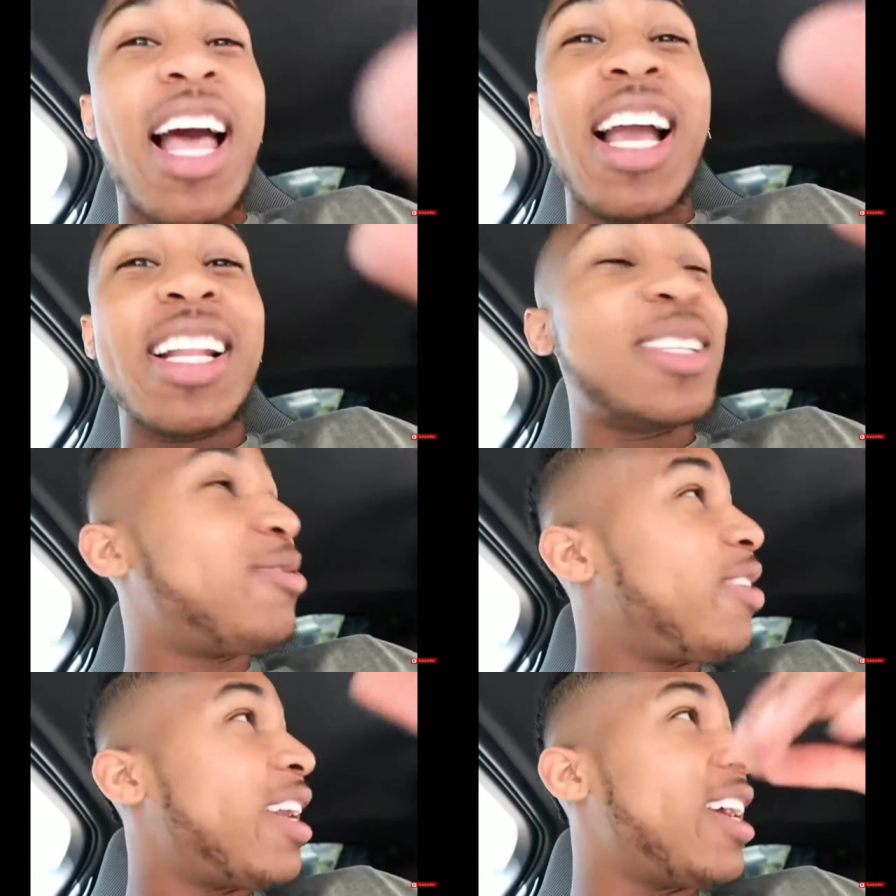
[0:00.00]
I got this
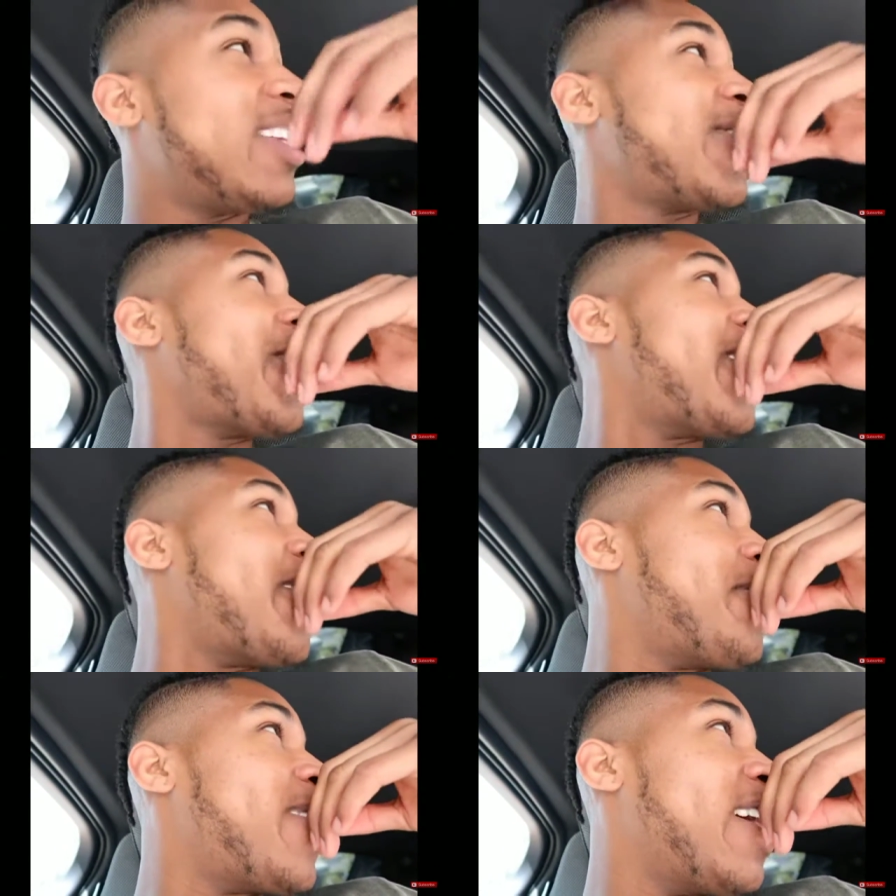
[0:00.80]
fat ass
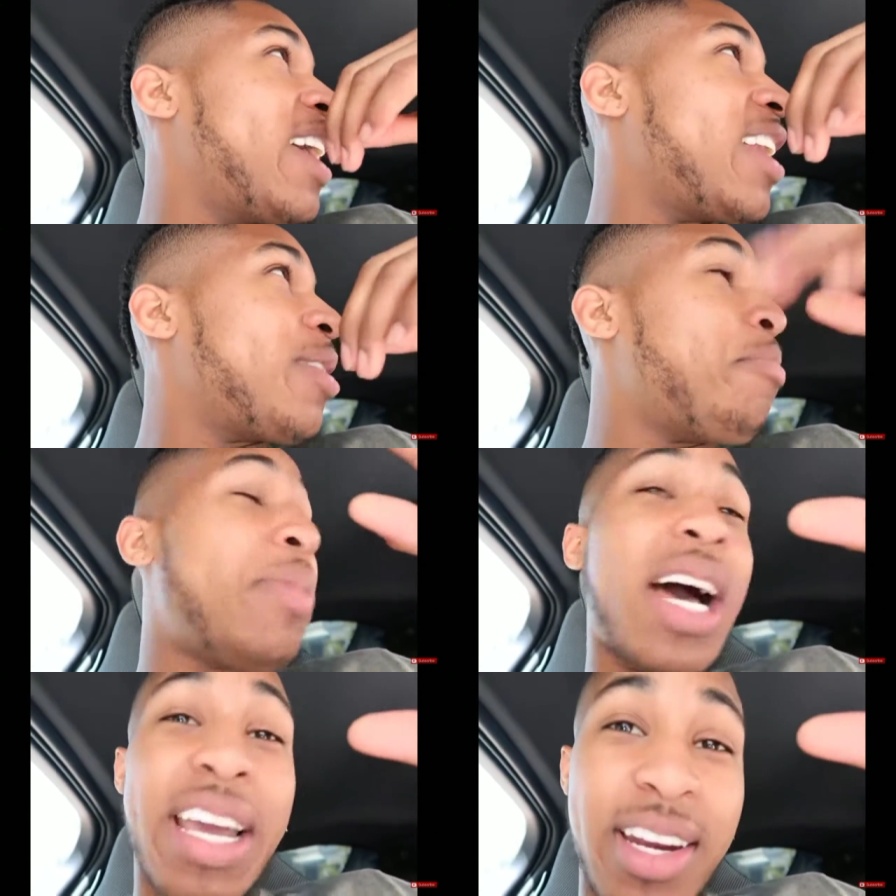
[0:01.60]
crib, man.
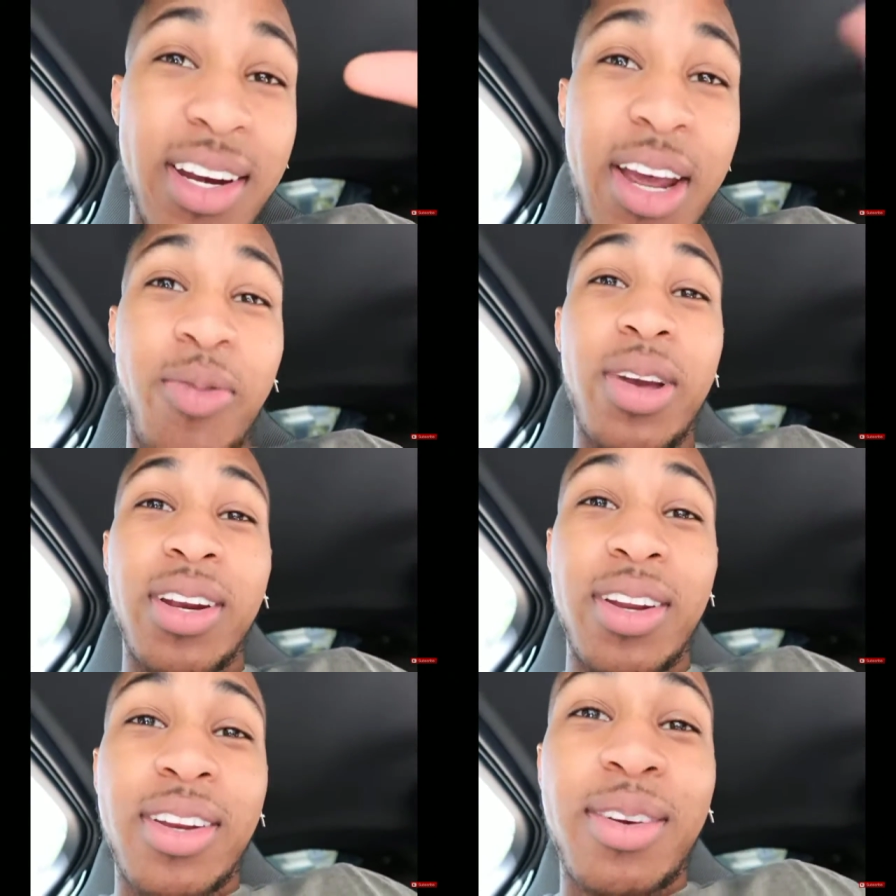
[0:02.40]
Buying and not
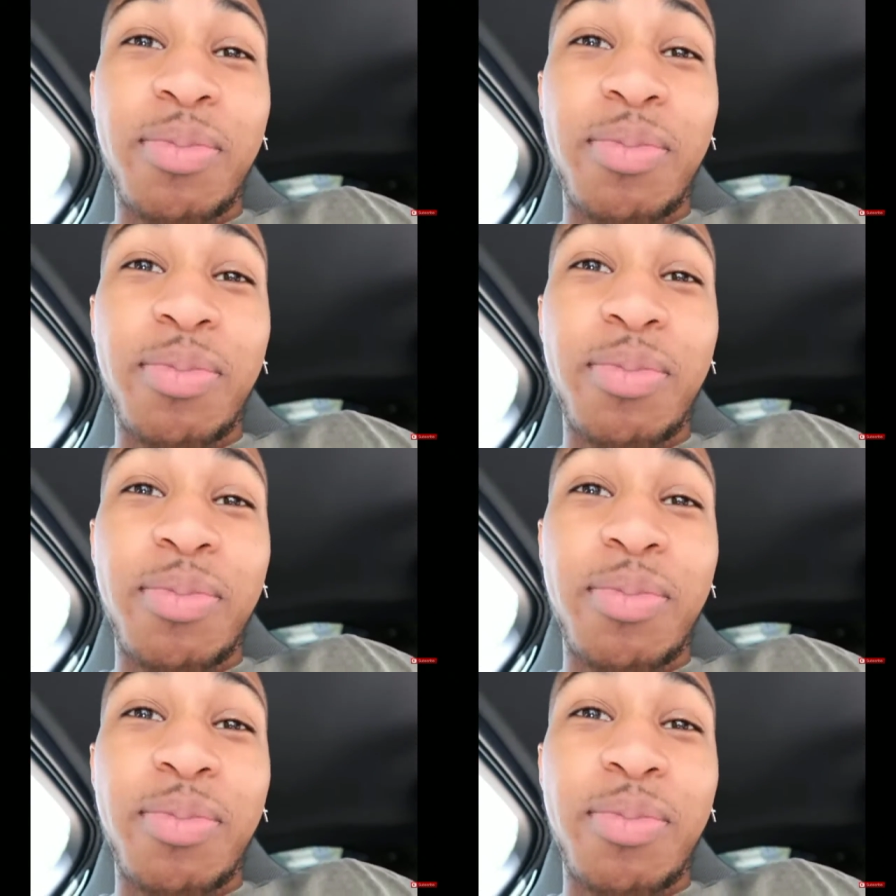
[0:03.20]
renting it.